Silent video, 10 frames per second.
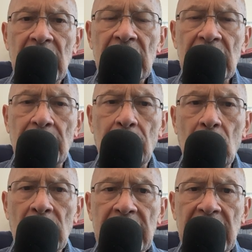The
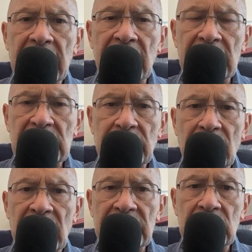board had the
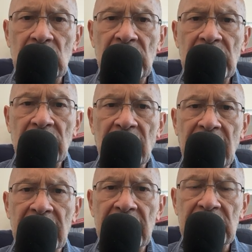inspiration
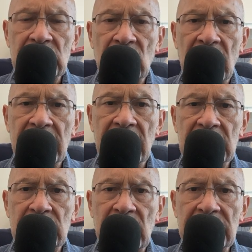unitriad enshrined in its
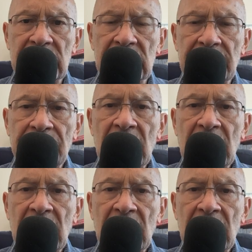message,